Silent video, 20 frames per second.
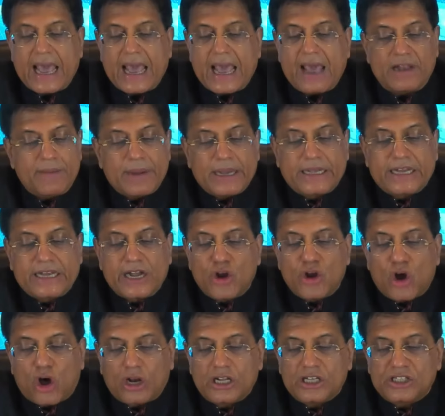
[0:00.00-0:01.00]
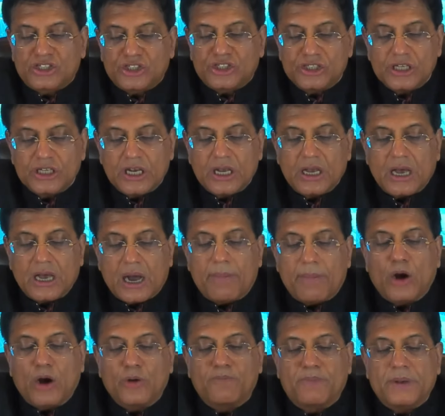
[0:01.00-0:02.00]
They have limited knowledge
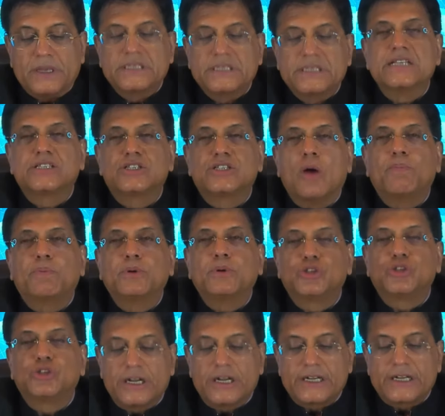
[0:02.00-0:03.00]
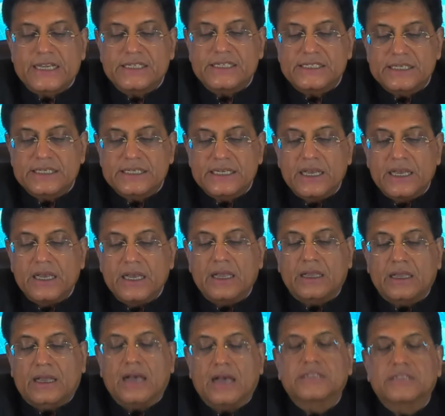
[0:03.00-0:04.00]
about business opportunities,
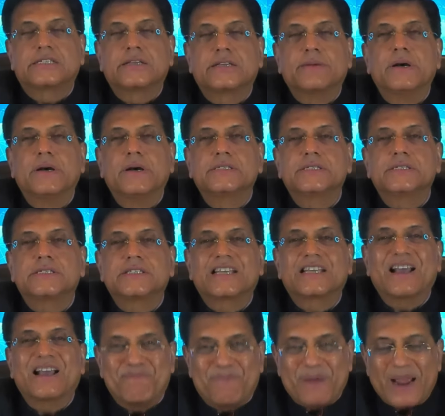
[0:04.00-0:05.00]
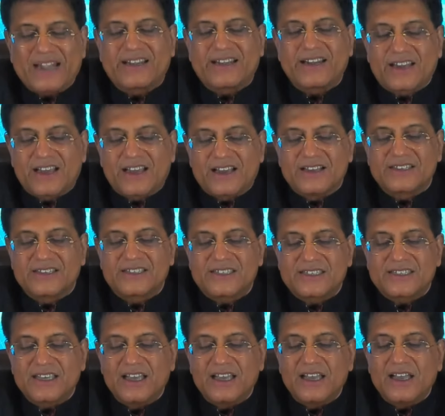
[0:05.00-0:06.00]
customers,
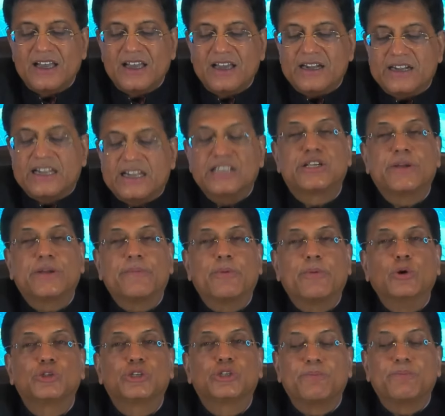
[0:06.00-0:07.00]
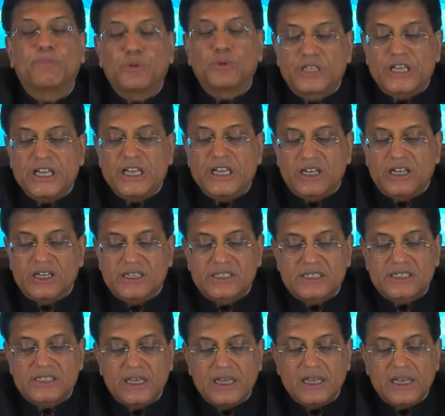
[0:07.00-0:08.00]
competitors, distribution
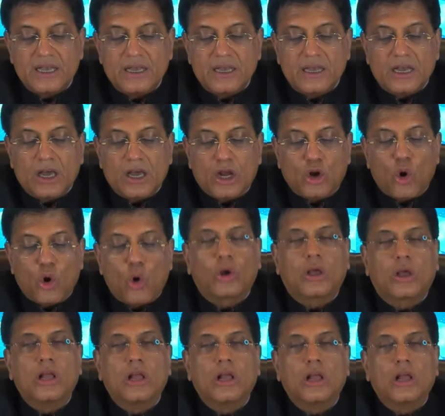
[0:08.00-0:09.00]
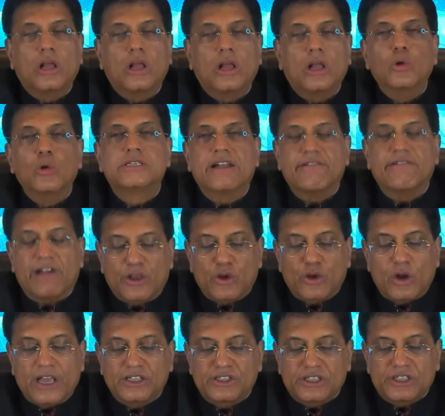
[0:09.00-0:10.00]
procedures, local rules and
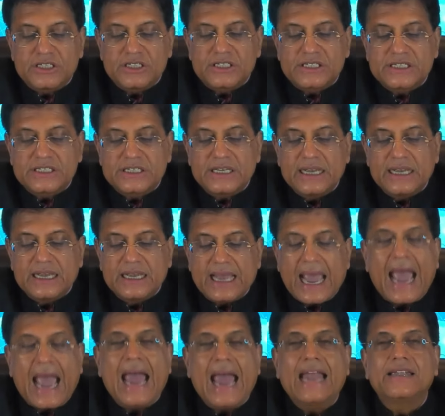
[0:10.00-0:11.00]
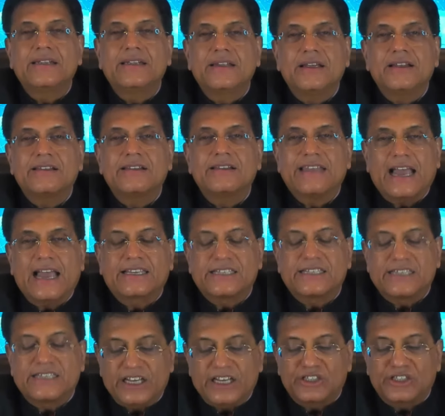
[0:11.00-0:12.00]
regulations, and
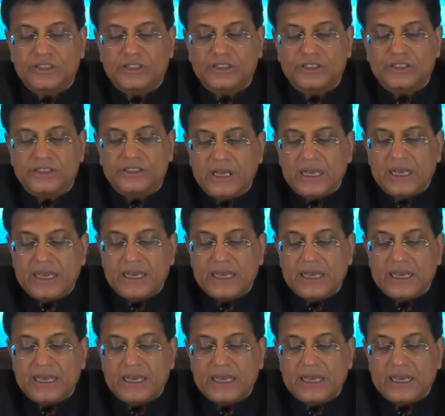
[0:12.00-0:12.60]
taxation.